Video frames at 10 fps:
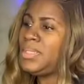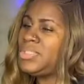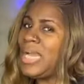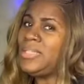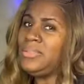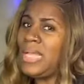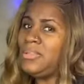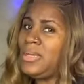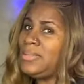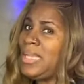Because y'all do
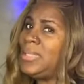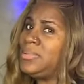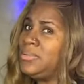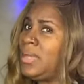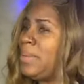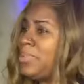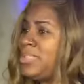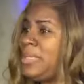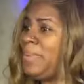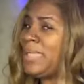know how
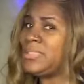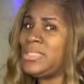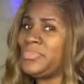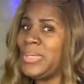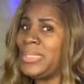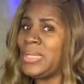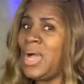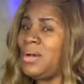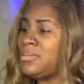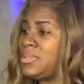much these patches really
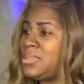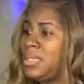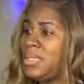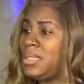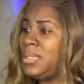cost